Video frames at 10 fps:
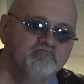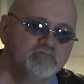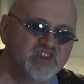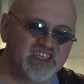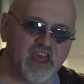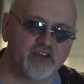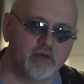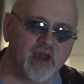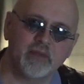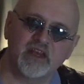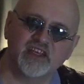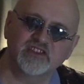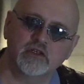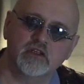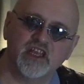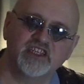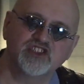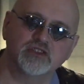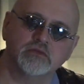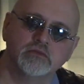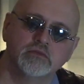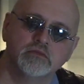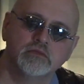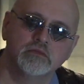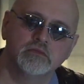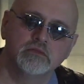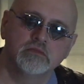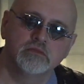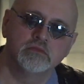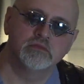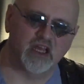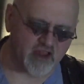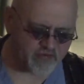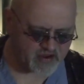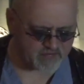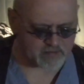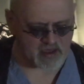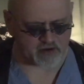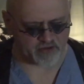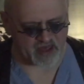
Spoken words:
Together, it might be a nice little collection. I loved heavy metal.